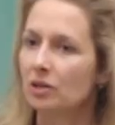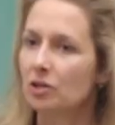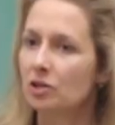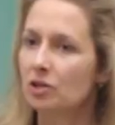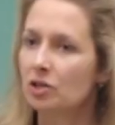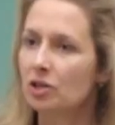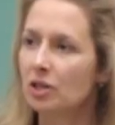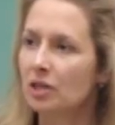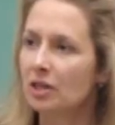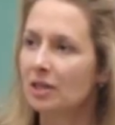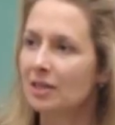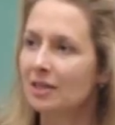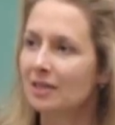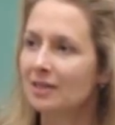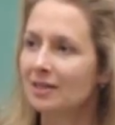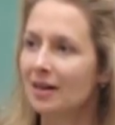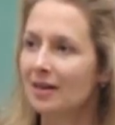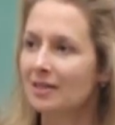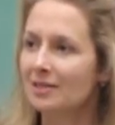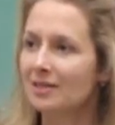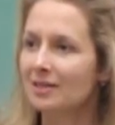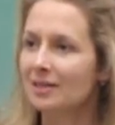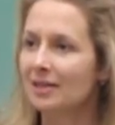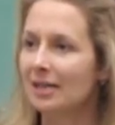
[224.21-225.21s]
she
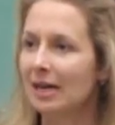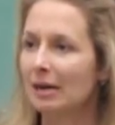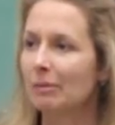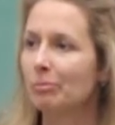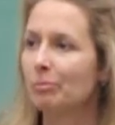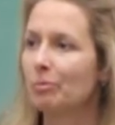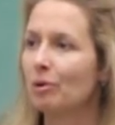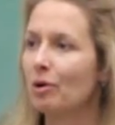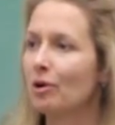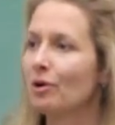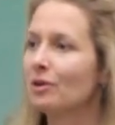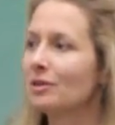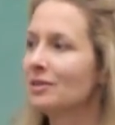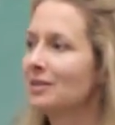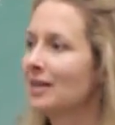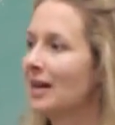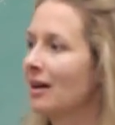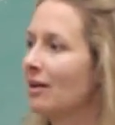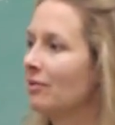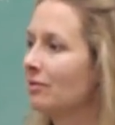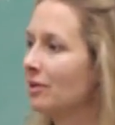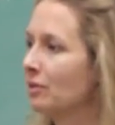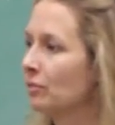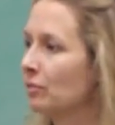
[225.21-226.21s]
doesn't get bogged
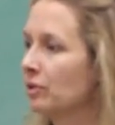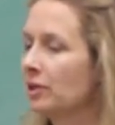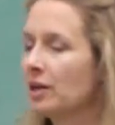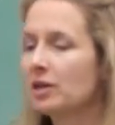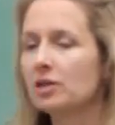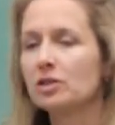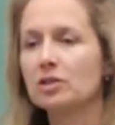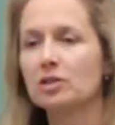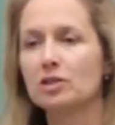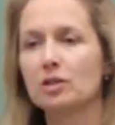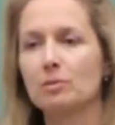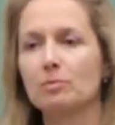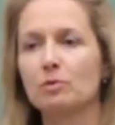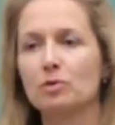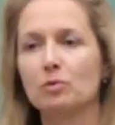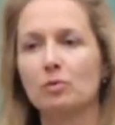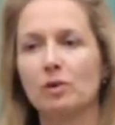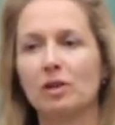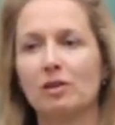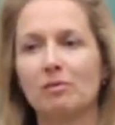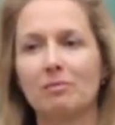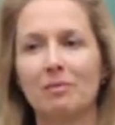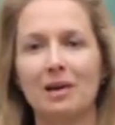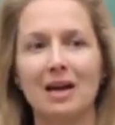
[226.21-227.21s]
down in relationships
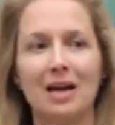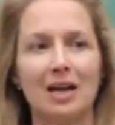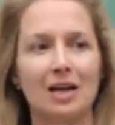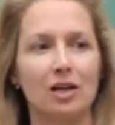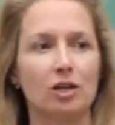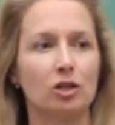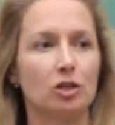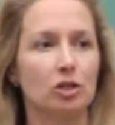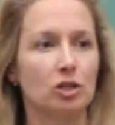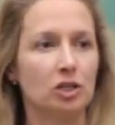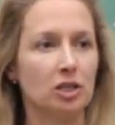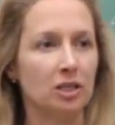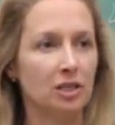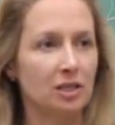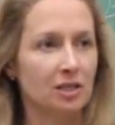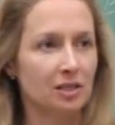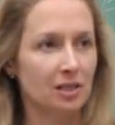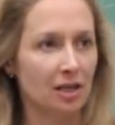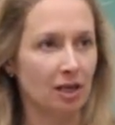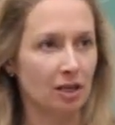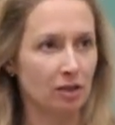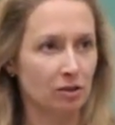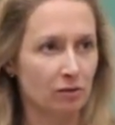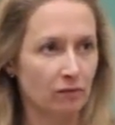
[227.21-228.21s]
with men. She
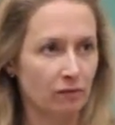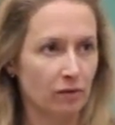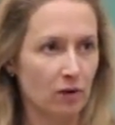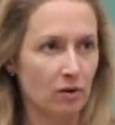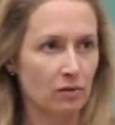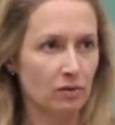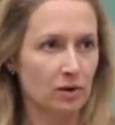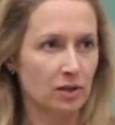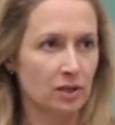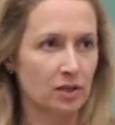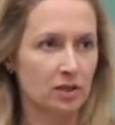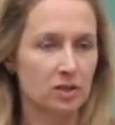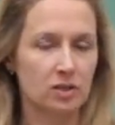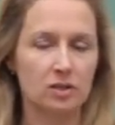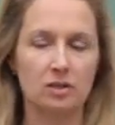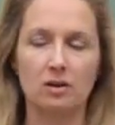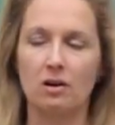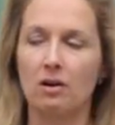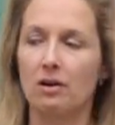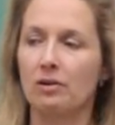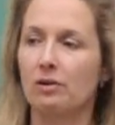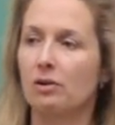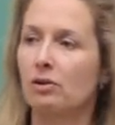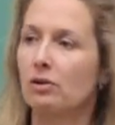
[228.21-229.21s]
stays focused
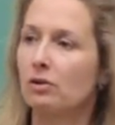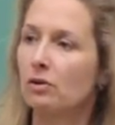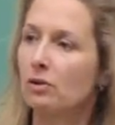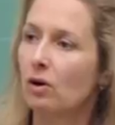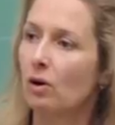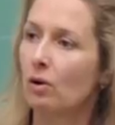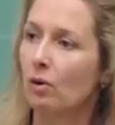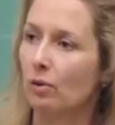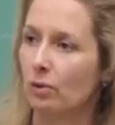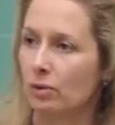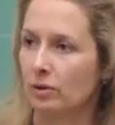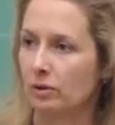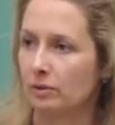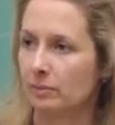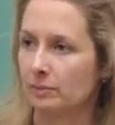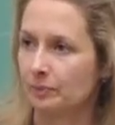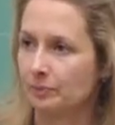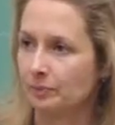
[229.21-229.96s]
on her goal.